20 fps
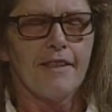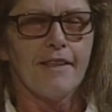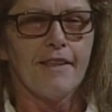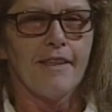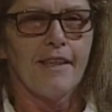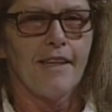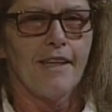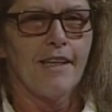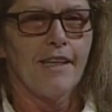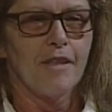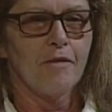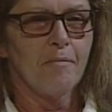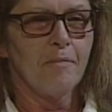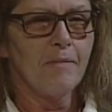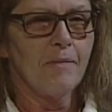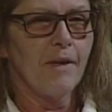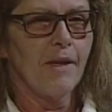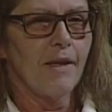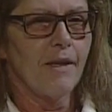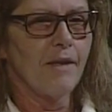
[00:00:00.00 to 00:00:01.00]

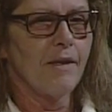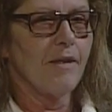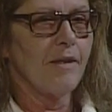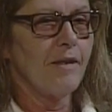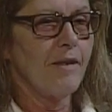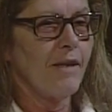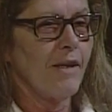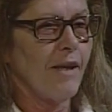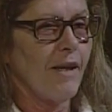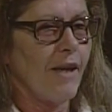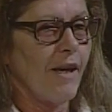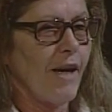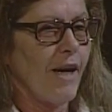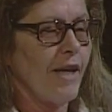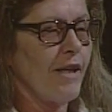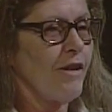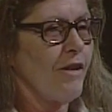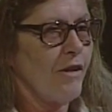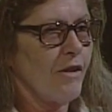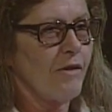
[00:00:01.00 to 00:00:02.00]
I
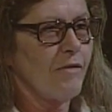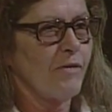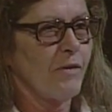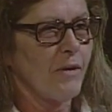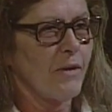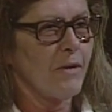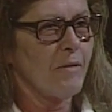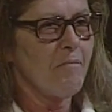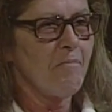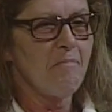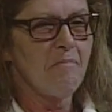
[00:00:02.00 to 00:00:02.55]
look for